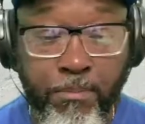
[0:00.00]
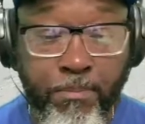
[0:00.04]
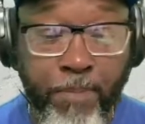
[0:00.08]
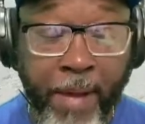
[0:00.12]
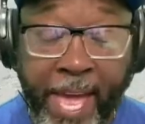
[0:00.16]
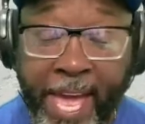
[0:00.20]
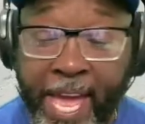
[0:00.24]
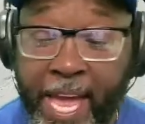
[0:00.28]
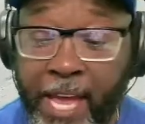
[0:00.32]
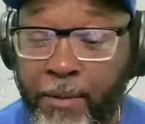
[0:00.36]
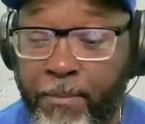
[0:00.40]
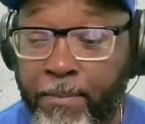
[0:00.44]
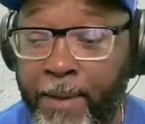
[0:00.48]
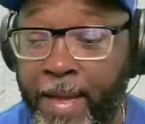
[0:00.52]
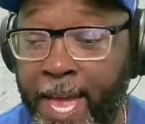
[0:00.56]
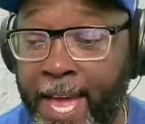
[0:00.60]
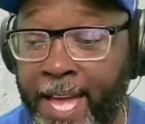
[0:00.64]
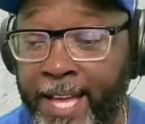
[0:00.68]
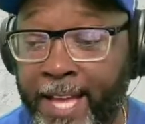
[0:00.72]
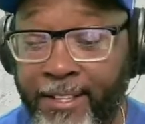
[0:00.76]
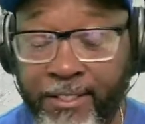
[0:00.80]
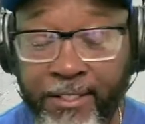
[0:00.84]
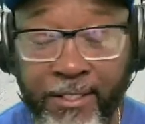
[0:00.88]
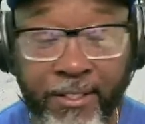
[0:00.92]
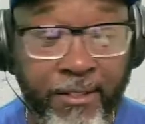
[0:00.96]
bad
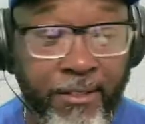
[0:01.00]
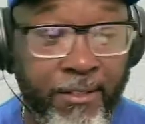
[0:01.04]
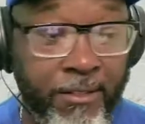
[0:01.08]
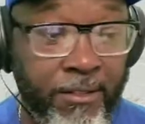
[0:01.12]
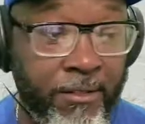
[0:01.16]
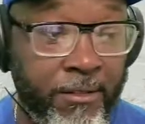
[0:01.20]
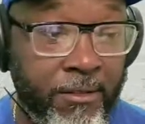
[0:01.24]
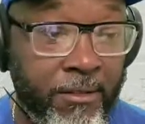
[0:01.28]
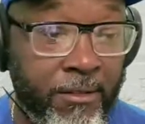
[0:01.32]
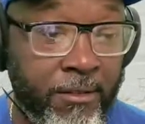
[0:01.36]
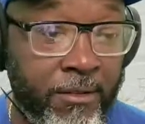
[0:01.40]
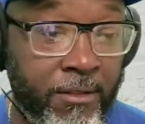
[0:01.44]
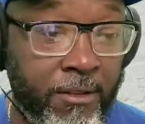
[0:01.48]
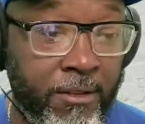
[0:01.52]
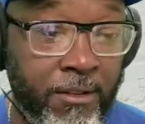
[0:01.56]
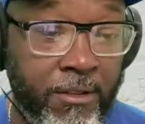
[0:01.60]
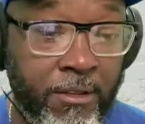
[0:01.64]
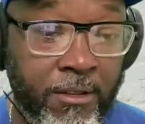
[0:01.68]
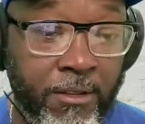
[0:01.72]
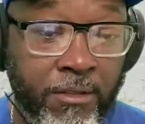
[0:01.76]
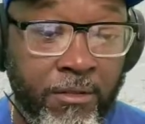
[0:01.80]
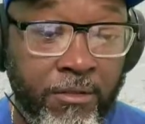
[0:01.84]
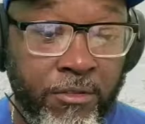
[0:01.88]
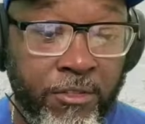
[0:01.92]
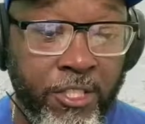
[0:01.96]
passes,
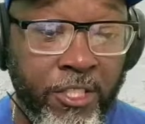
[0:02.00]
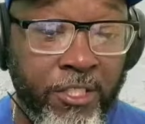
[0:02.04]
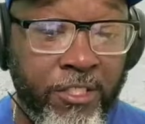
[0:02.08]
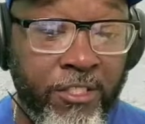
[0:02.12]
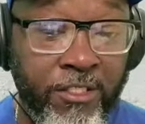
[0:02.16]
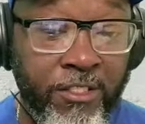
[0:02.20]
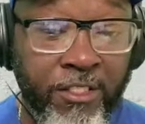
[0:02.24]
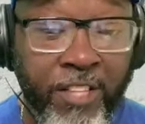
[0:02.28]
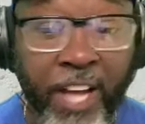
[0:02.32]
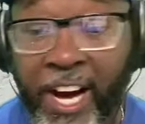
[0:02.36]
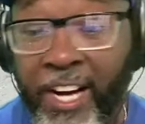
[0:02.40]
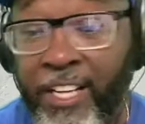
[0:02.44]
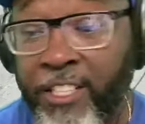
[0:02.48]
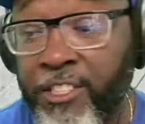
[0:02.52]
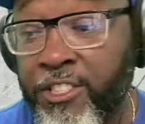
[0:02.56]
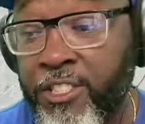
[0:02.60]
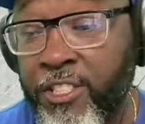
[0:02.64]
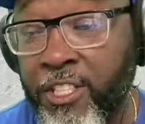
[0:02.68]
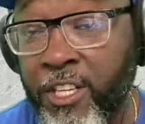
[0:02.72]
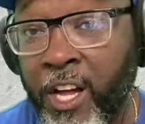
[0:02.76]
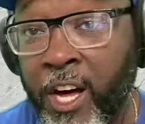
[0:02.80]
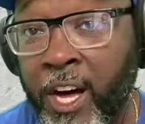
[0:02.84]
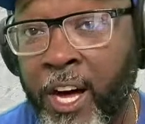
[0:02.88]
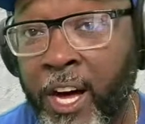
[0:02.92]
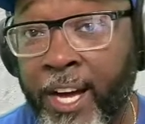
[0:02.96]
just
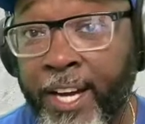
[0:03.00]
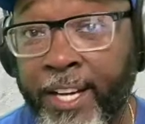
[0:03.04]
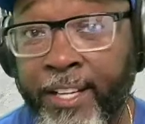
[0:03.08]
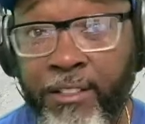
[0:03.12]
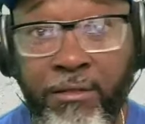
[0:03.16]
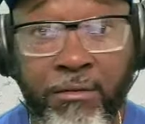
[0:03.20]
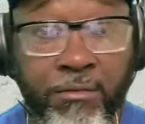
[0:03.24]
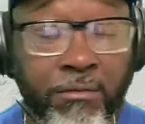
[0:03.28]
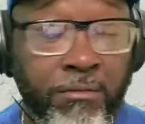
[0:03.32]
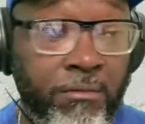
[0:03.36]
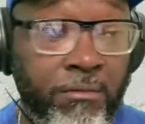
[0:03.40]
nonchalant.